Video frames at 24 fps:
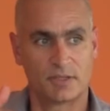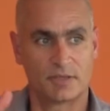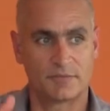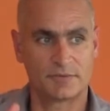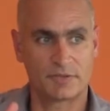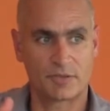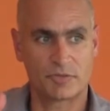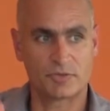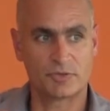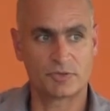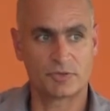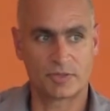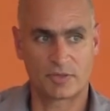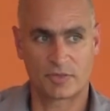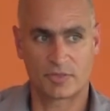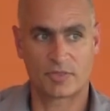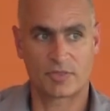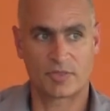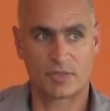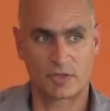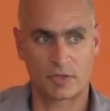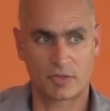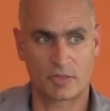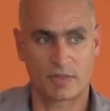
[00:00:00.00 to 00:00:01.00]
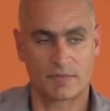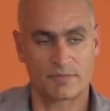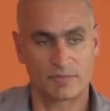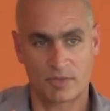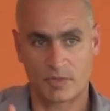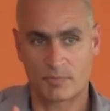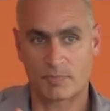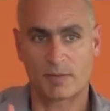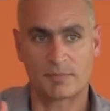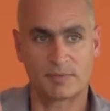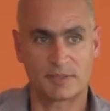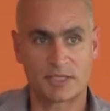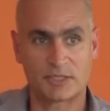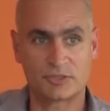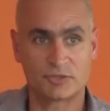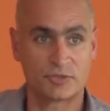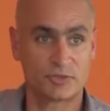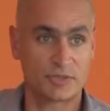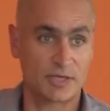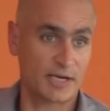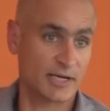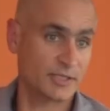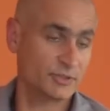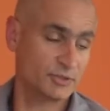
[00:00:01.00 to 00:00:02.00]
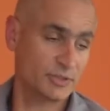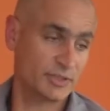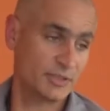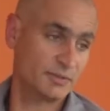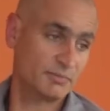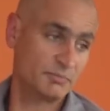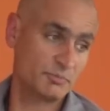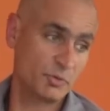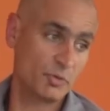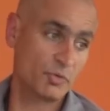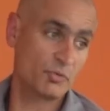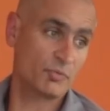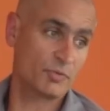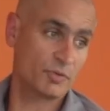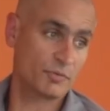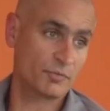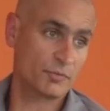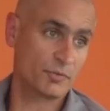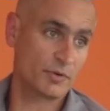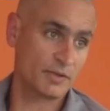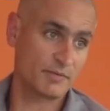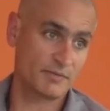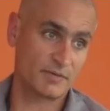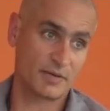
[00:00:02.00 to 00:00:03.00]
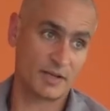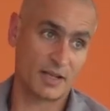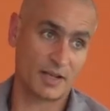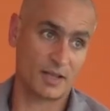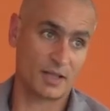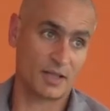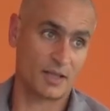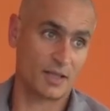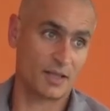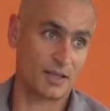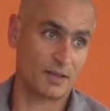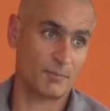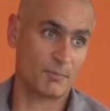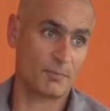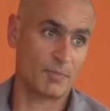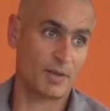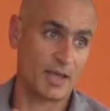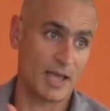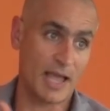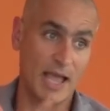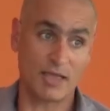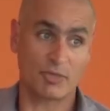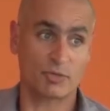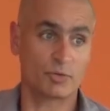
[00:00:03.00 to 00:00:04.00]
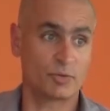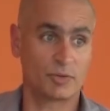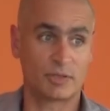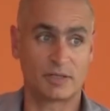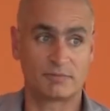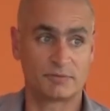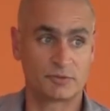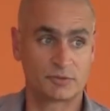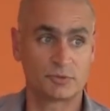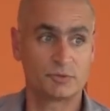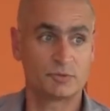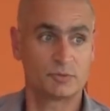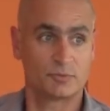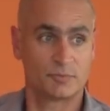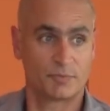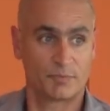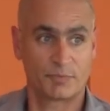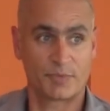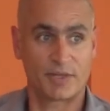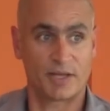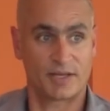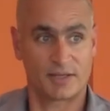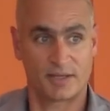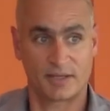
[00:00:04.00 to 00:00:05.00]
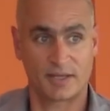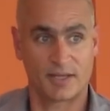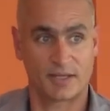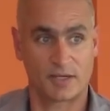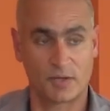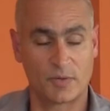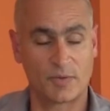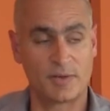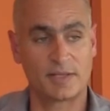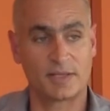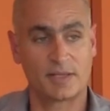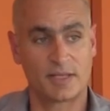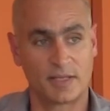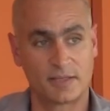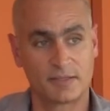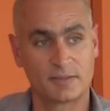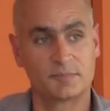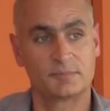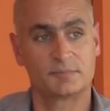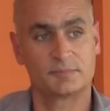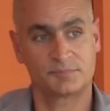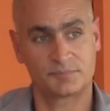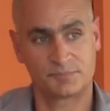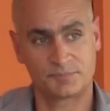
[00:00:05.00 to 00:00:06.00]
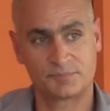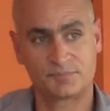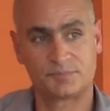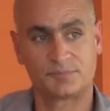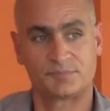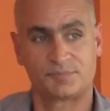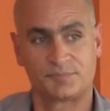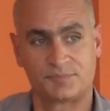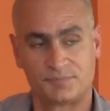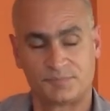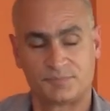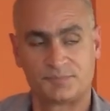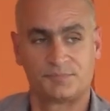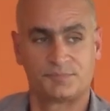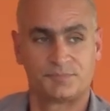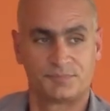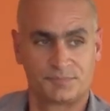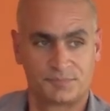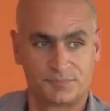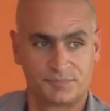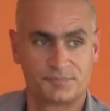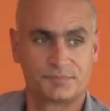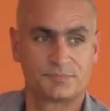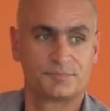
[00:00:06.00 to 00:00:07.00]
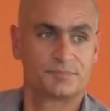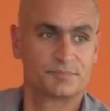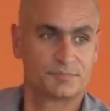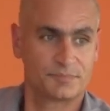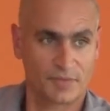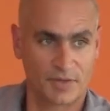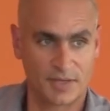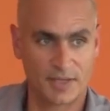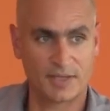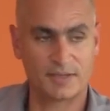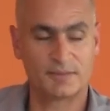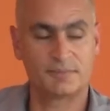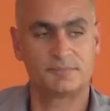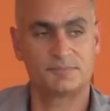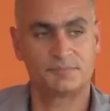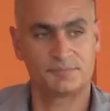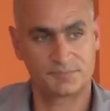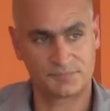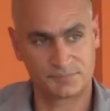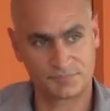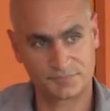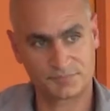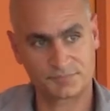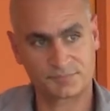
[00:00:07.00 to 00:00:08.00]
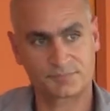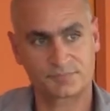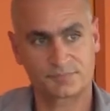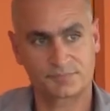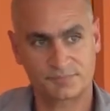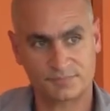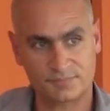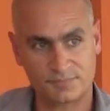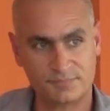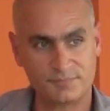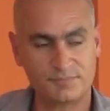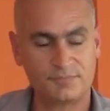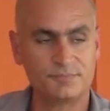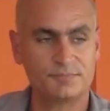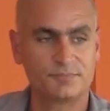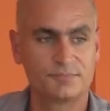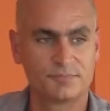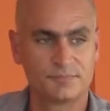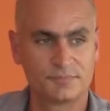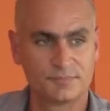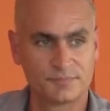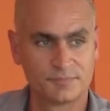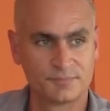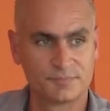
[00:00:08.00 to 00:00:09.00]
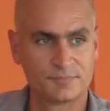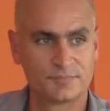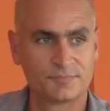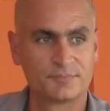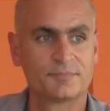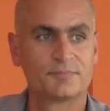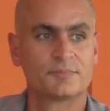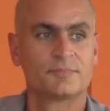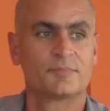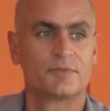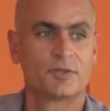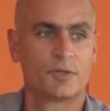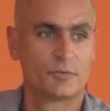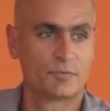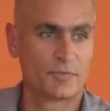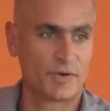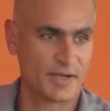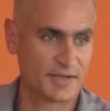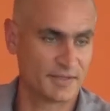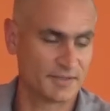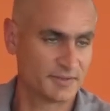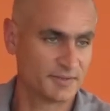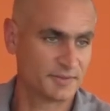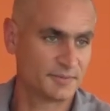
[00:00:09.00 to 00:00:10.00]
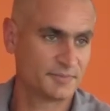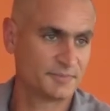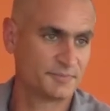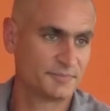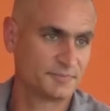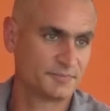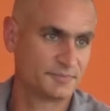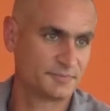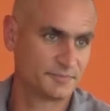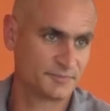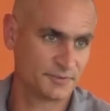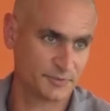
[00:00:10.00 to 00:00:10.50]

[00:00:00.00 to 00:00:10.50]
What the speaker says: of the students, some of these publications are actually useful for even a high school level too. And then once they understand this part, then they can read and get it.